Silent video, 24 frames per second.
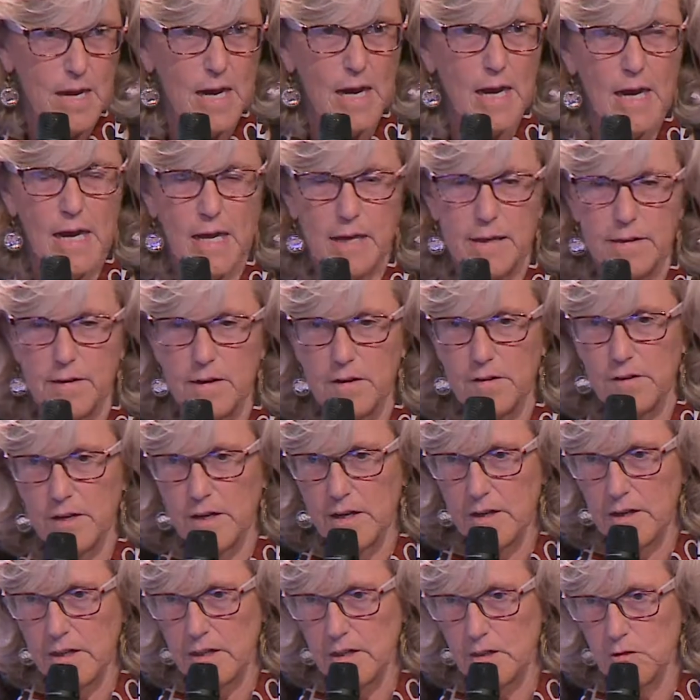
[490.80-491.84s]
And the
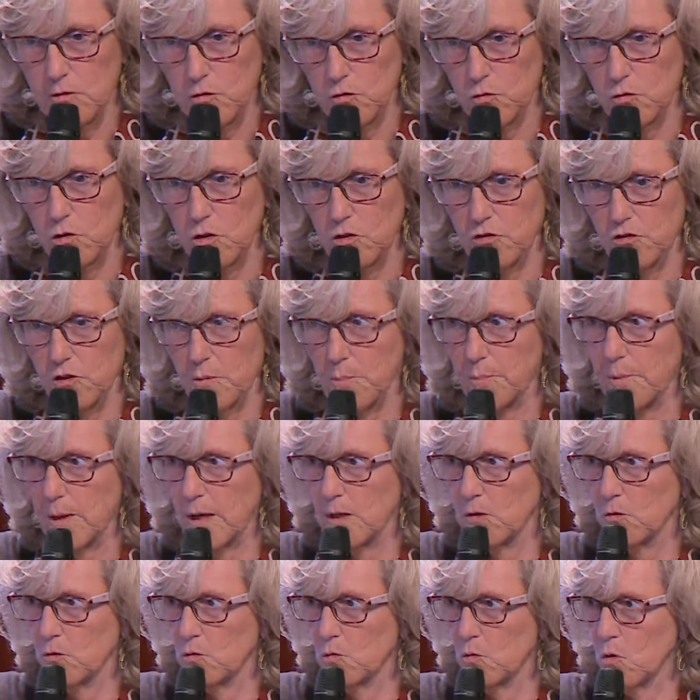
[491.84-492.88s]
directive should also apply
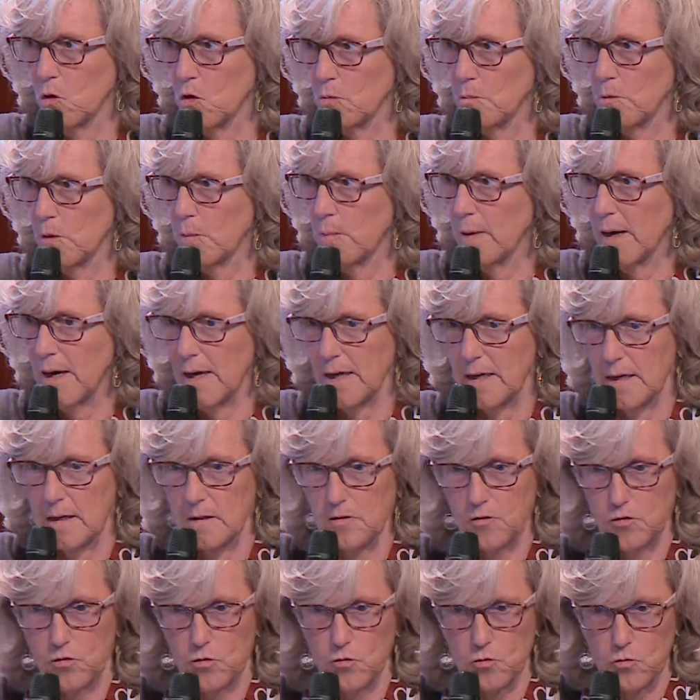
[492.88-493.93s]
to all mobile
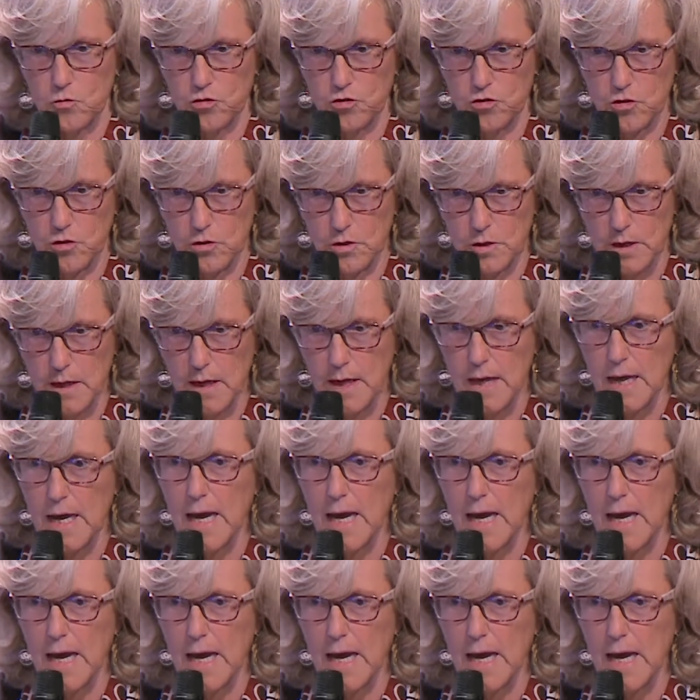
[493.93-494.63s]
solution.